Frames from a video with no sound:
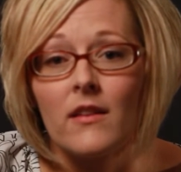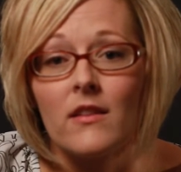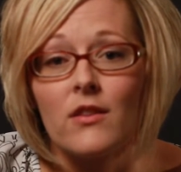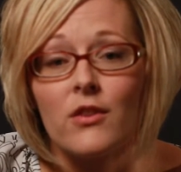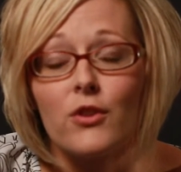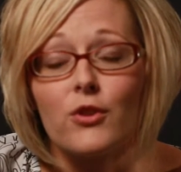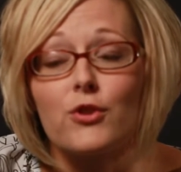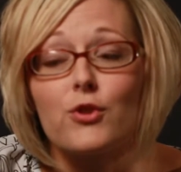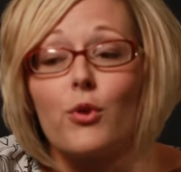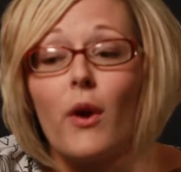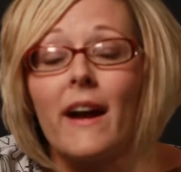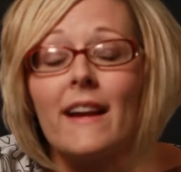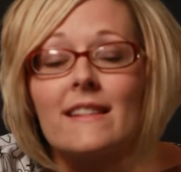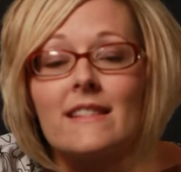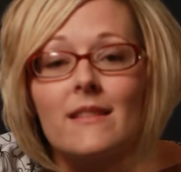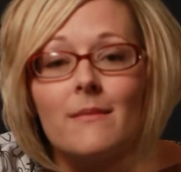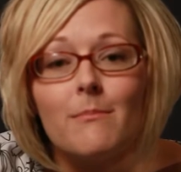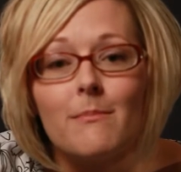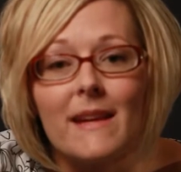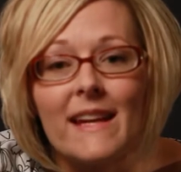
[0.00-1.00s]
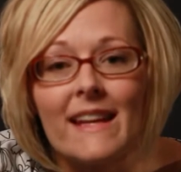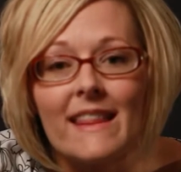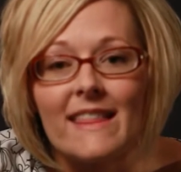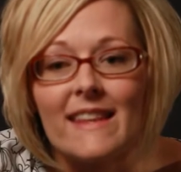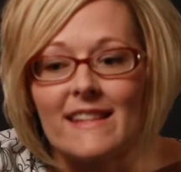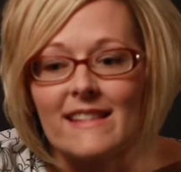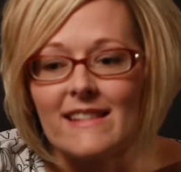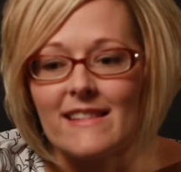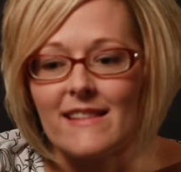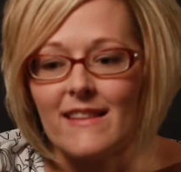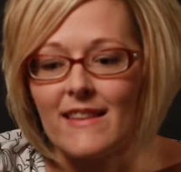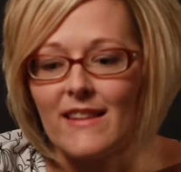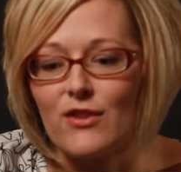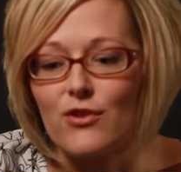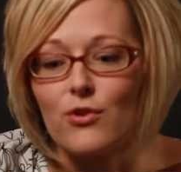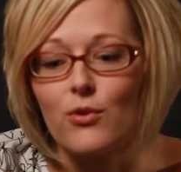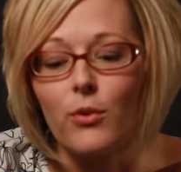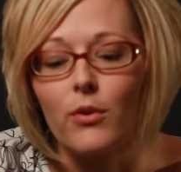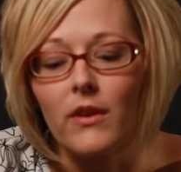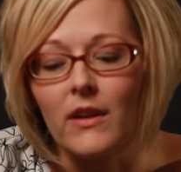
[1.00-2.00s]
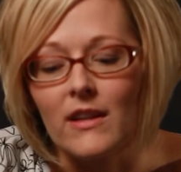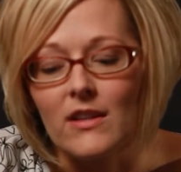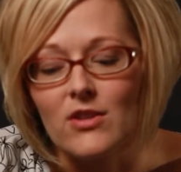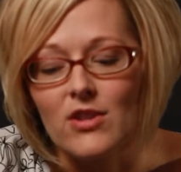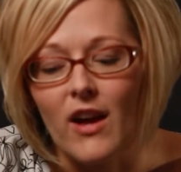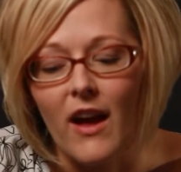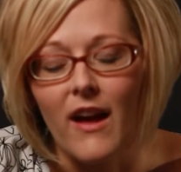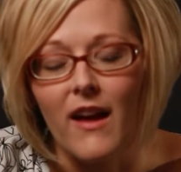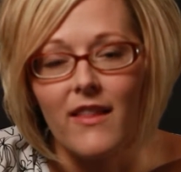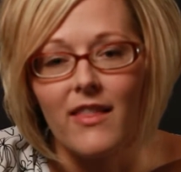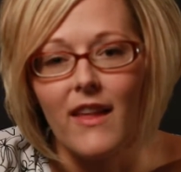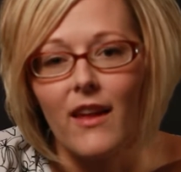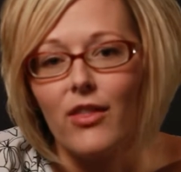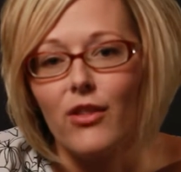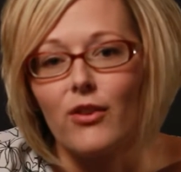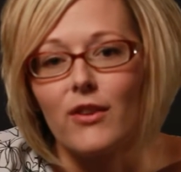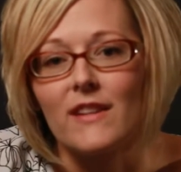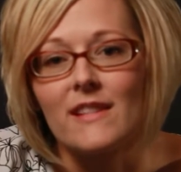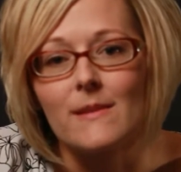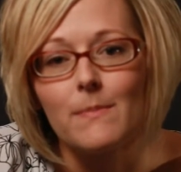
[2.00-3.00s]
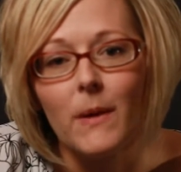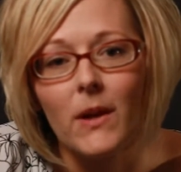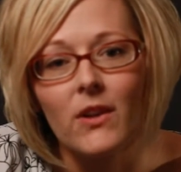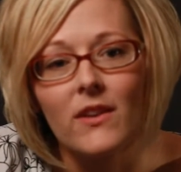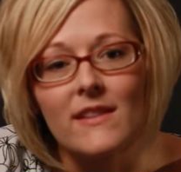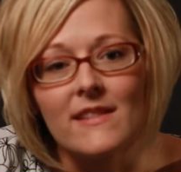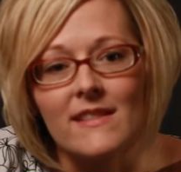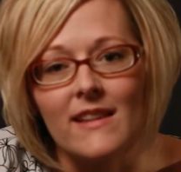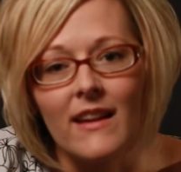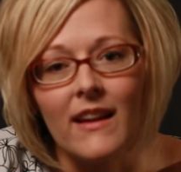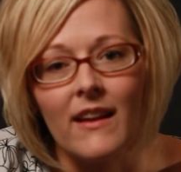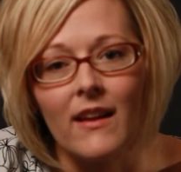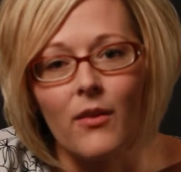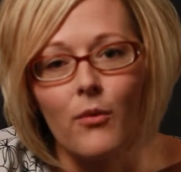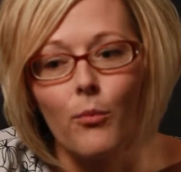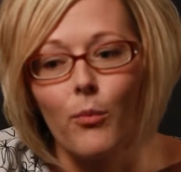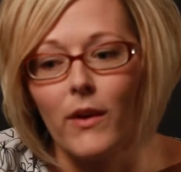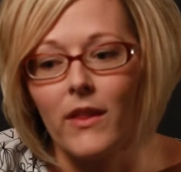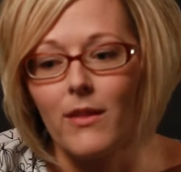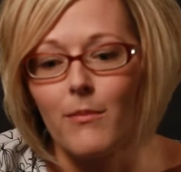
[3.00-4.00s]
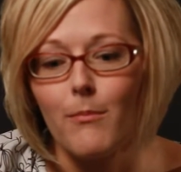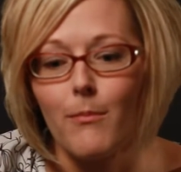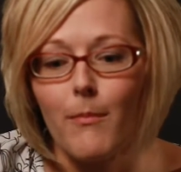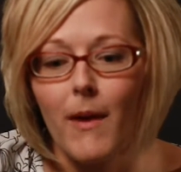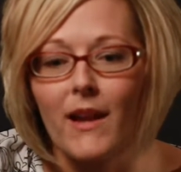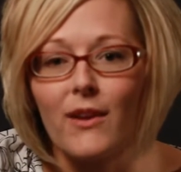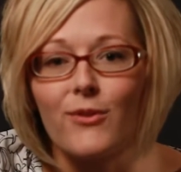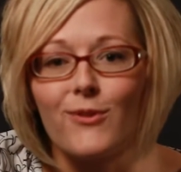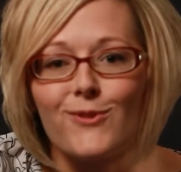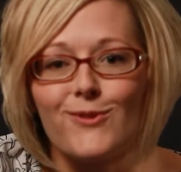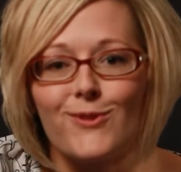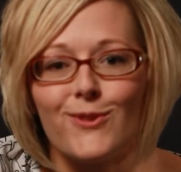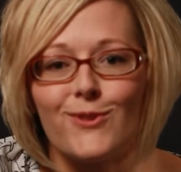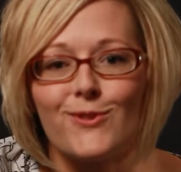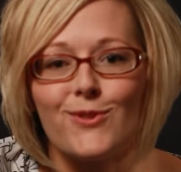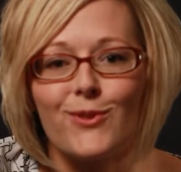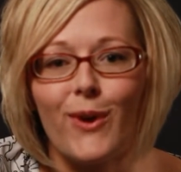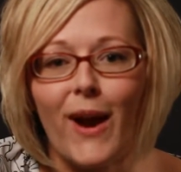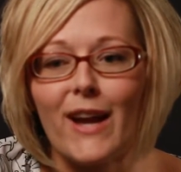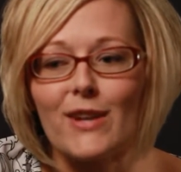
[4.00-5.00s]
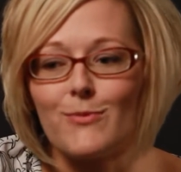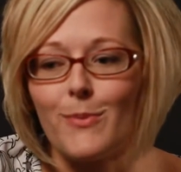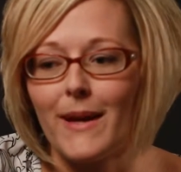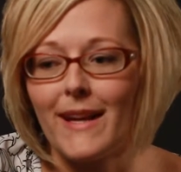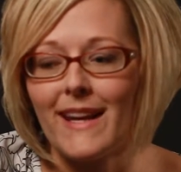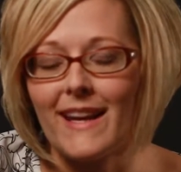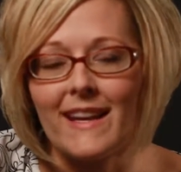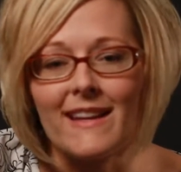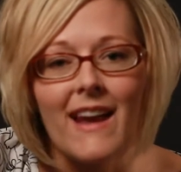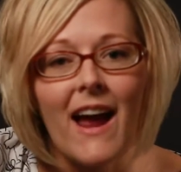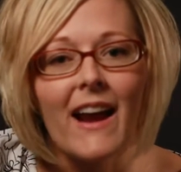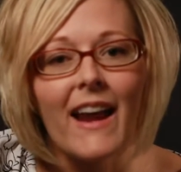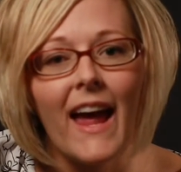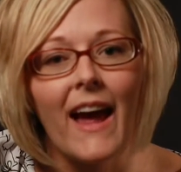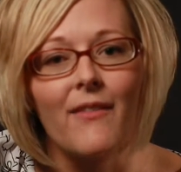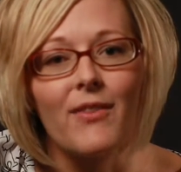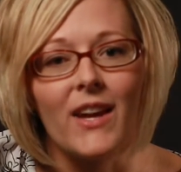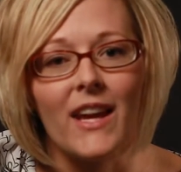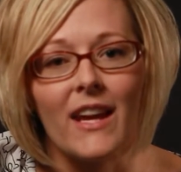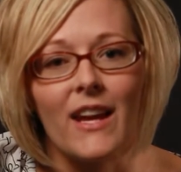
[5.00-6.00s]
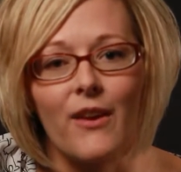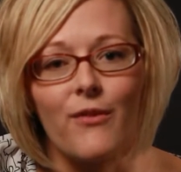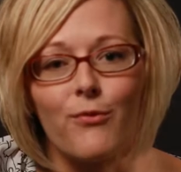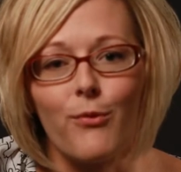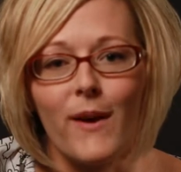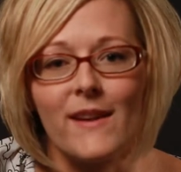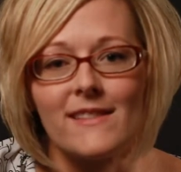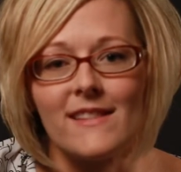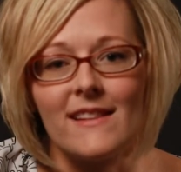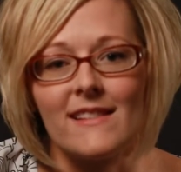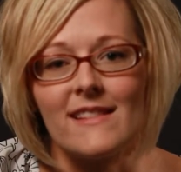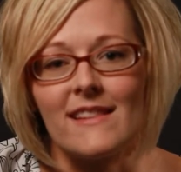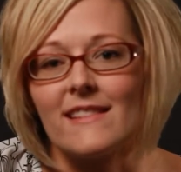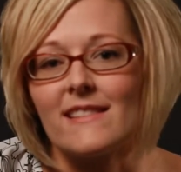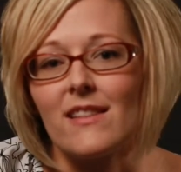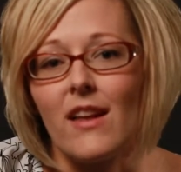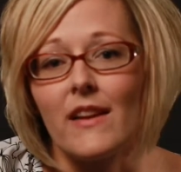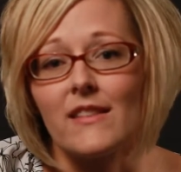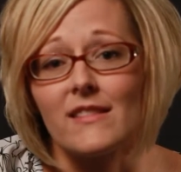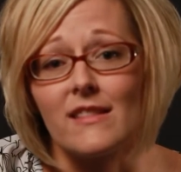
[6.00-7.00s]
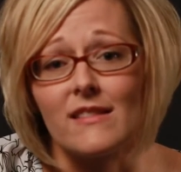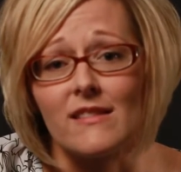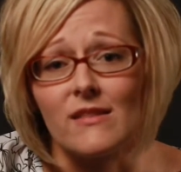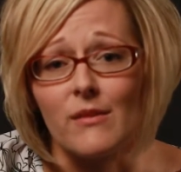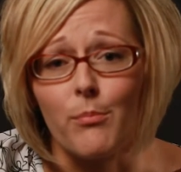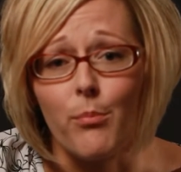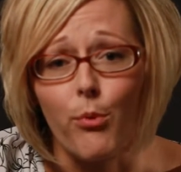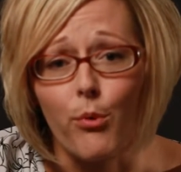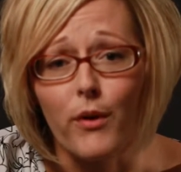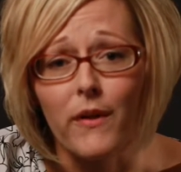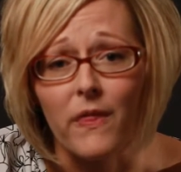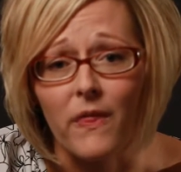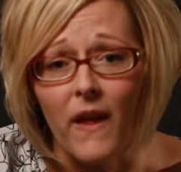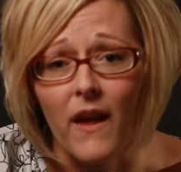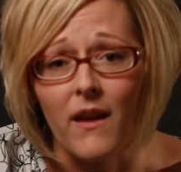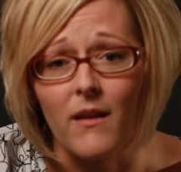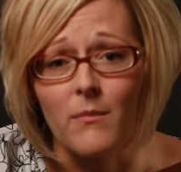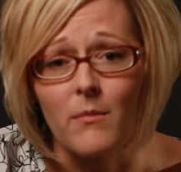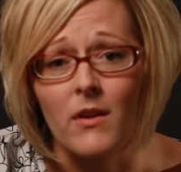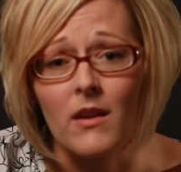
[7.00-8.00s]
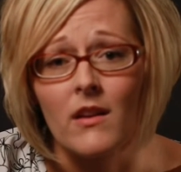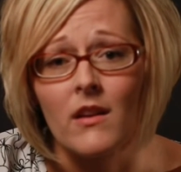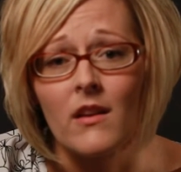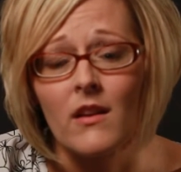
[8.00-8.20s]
They're trying to meet this shortage that they're experiencing with medical students graduating and not having enough residency slots to support them.